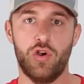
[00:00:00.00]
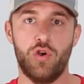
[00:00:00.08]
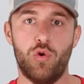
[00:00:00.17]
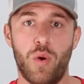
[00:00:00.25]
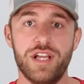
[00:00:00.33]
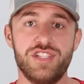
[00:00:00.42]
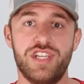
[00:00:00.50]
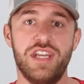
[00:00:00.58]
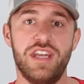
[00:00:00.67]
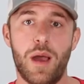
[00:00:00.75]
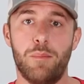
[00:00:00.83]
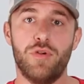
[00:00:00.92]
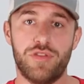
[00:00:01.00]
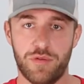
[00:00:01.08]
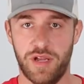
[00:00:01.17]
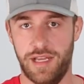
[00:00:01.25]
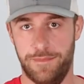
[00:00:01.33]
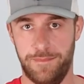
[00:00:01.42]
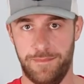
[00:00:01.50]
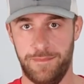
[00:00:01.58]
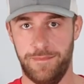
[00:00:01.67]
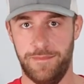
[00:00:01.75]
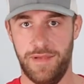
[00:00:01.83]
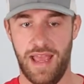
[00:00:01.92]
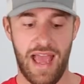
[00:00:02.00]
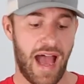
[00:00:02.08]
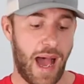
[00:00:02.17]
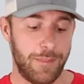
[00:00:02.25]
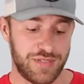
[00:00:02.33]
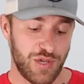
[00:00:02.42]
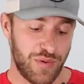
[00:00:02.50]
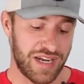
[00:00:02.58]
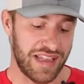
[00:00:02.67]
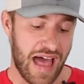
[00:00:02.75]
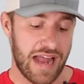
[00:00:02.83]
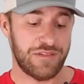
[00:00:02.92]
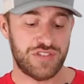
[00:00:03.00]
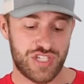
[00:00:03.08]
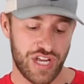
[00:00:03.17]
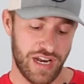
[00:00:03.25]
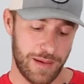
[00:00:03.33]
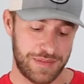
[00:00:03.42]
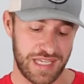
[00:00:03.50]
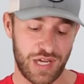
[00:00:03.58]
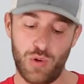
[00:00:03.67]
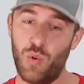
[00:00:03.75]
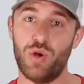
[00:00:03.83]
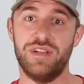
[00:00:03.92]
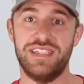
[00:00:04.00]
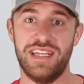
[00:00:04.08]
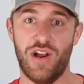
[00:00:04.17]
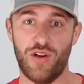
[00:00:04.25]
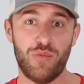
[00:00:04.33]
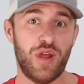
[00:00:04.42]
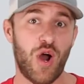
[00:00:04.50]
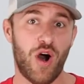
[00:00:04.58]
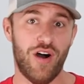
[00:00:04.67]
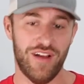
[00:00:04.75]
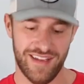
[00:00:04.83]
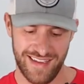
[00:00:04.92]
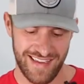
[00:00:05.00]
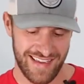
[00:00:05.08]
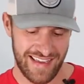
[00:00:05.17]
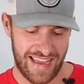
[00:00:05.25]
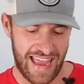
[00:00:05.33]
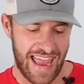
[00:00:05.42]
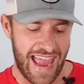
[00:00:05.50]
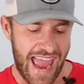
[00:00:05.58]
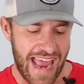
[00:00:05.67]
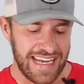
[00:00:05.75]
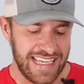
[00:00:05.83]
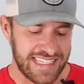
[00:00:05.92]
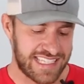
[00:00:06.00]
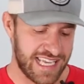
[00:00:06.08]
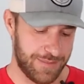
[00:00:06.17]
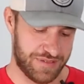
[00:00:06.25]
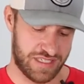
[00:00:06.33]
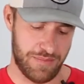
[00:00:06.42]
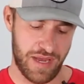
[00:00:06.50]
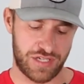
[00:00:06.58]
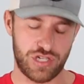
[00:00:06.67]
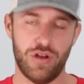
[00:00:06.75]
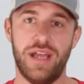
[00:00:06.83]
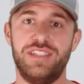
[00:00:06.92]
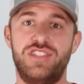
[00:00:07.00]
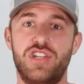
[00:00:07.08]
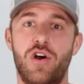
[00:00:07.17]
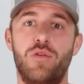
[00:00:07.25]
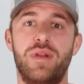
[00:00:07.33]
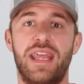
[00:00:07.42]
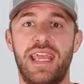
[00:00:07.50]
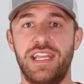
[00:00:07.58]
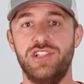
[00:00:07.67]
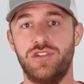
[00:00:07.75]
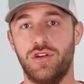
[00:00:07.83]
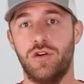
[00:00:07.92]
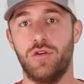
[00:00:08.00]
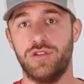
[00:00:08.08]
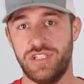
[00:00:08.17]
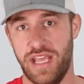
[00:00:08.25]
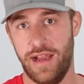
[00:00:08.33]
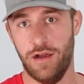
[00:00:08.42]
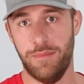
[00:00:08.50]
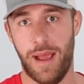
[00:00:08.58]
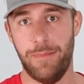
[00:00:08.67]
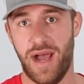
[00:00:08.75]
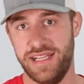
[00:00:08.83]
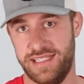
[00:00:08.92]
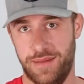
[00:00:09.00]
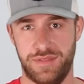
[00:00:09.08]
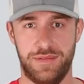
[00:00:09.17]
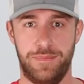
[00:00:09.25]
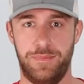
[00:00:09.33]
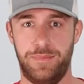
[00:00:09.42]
Question number 3. I'm doing a lot of chin-ups in quarantine, aren't we all? Any tips to make sure I don't injure or tear my biceps?